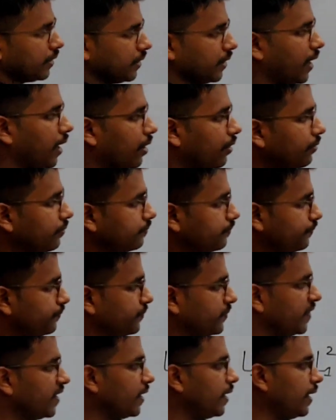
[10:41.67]
Now
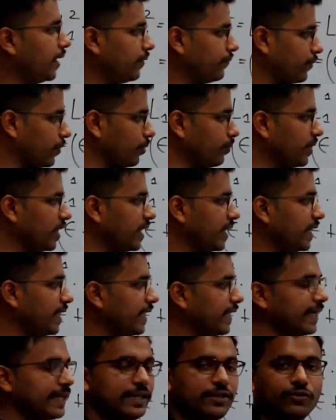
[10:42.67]
from here
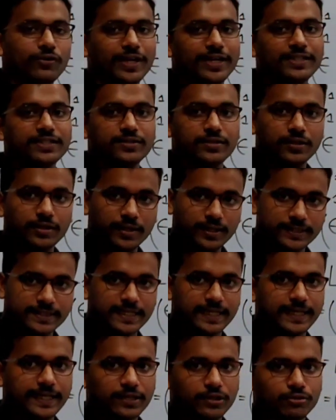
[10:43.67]
again you can
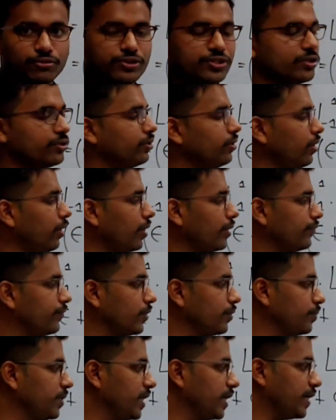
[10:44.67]
generate 2, 0, or
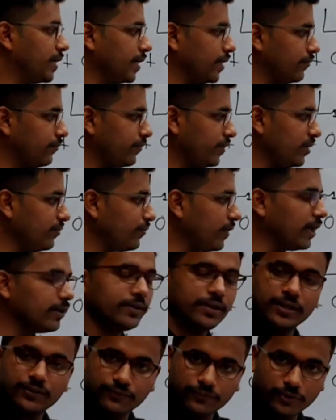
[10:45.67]
from here.
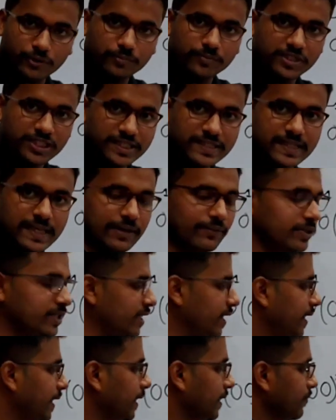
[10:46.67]
If from this I will
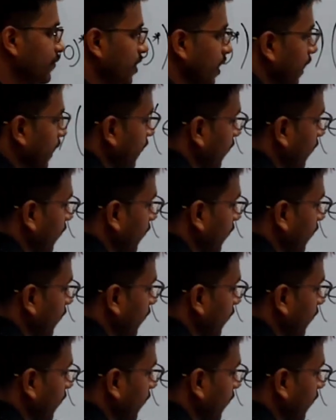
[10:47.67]
generate epsilon,